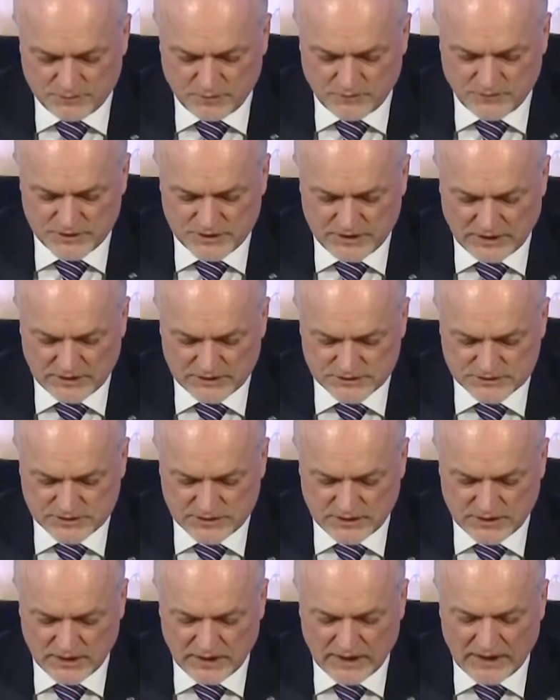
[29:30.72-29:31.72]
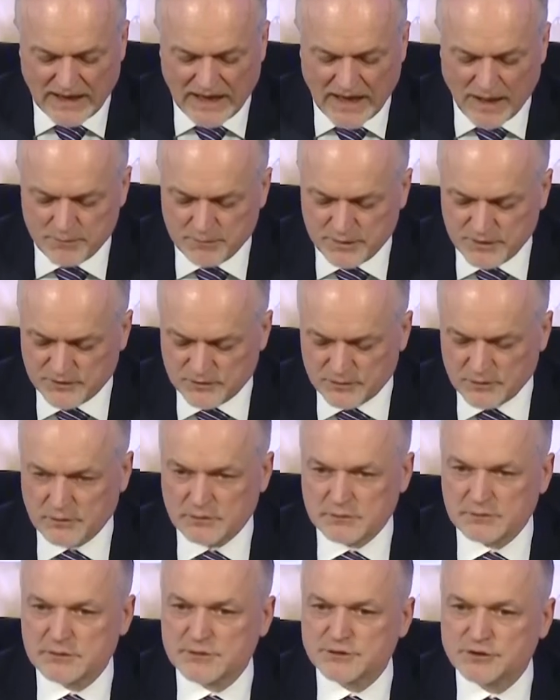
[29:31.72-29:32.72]
so in the document, it's
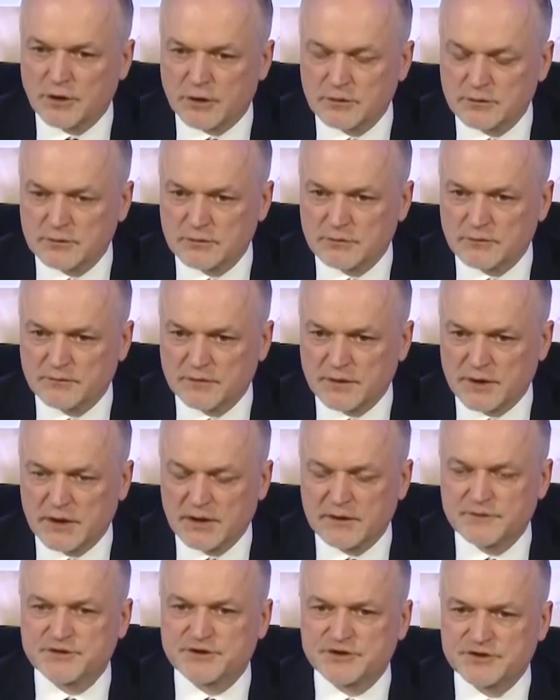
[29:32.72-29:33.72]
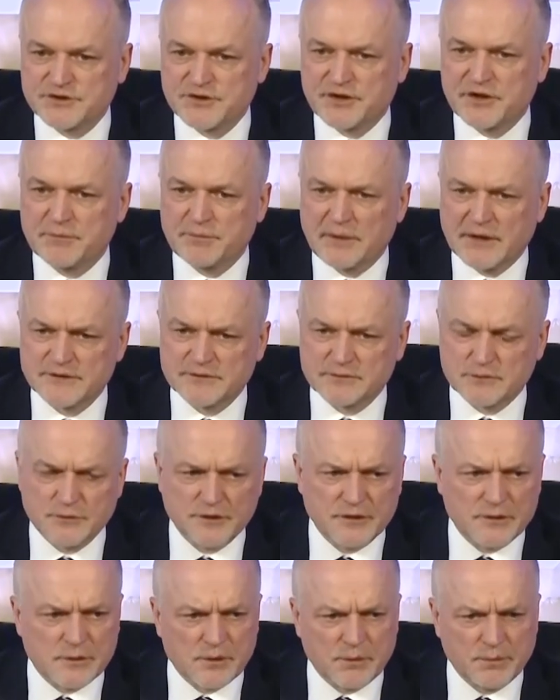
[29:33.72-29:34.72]
written that the ambition of all of the
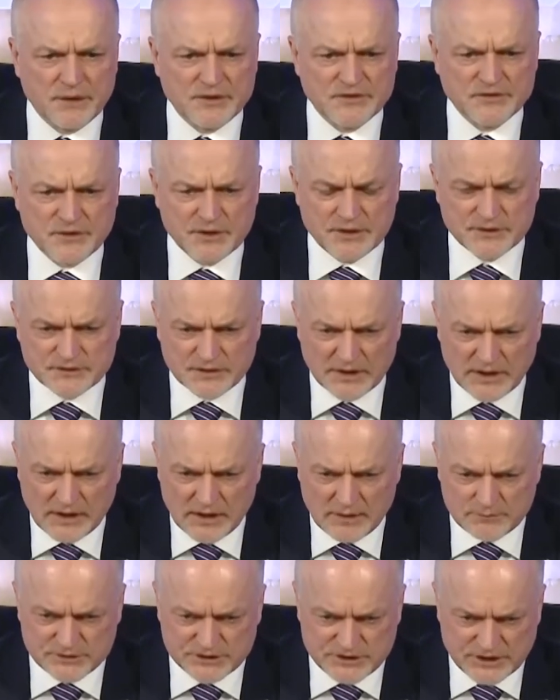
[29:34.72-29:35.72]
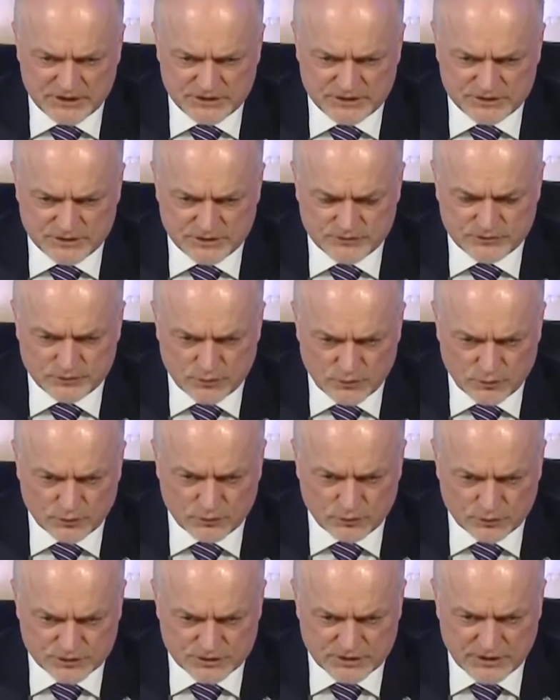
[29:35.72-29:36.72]
governments of the EU member states
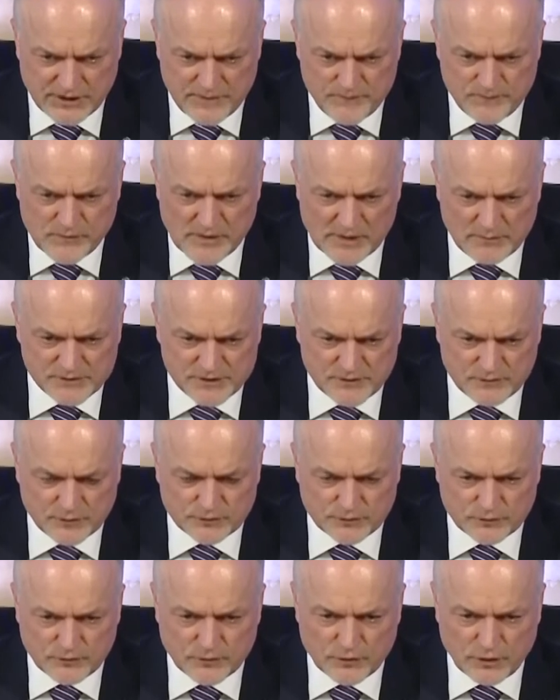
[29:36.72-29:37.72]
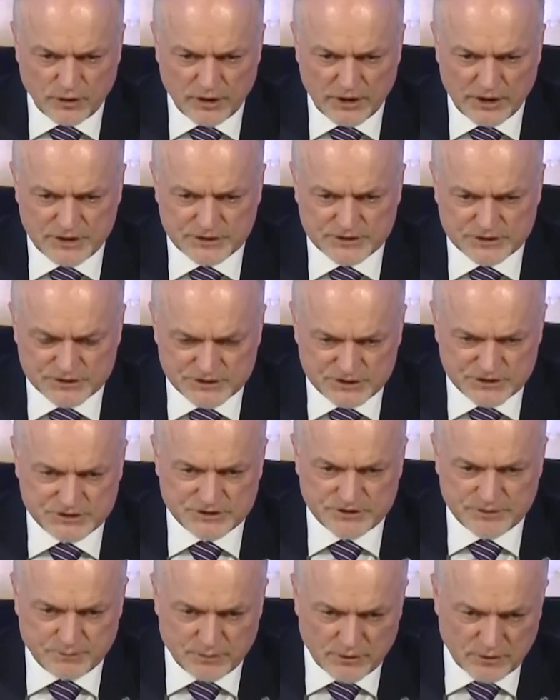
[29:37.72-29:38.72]
is to
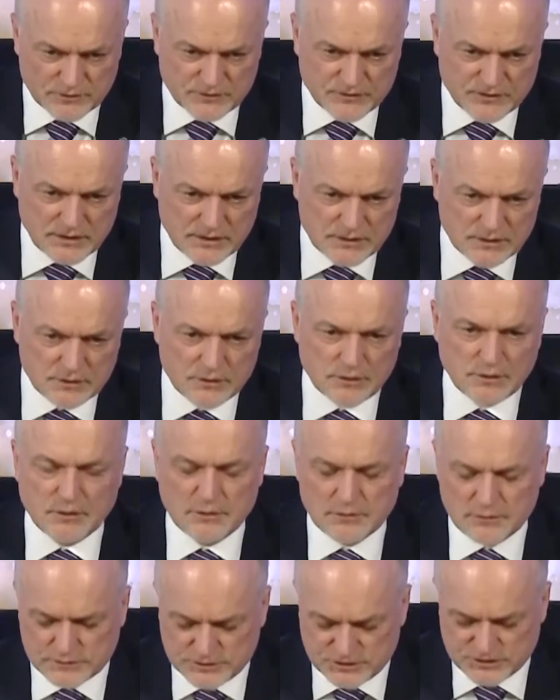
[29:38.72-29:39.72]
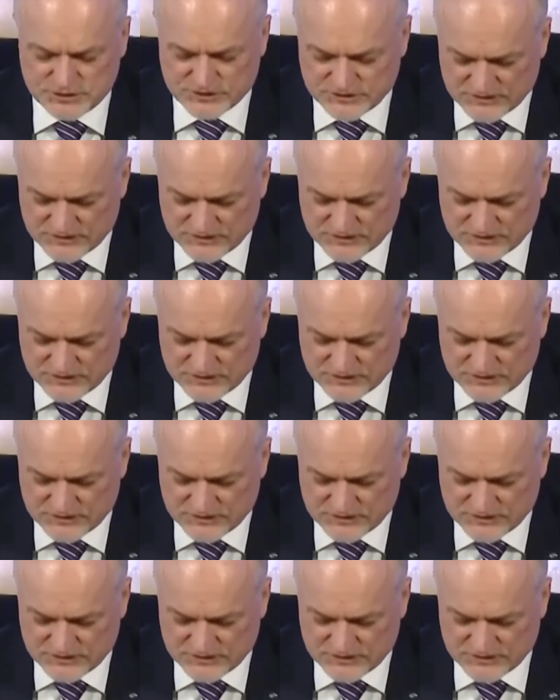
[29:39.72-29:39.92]
have a